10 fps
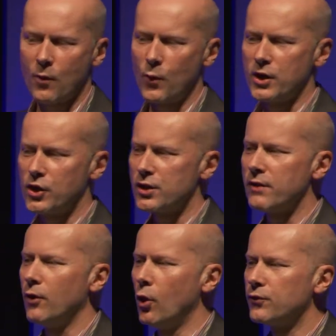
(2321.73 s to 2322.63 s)
which has
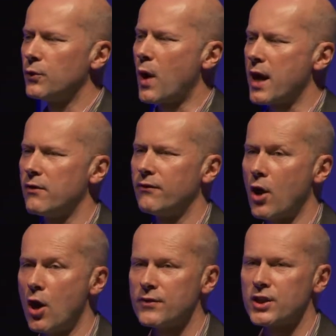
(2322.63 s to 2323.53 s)
evolved a way of
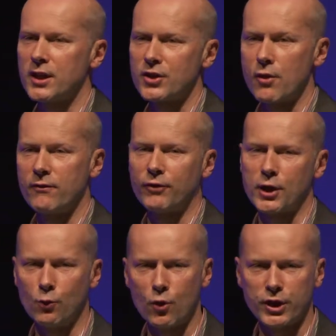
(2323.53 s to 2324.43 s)
harvesting its own
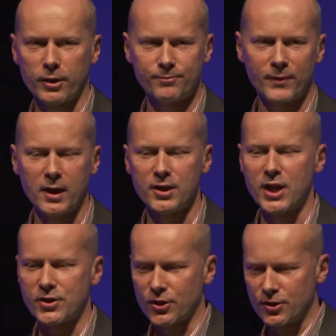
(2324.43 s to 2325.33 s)
fresh water in a
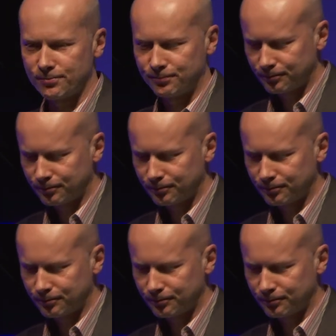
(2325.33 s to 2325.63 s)
desert.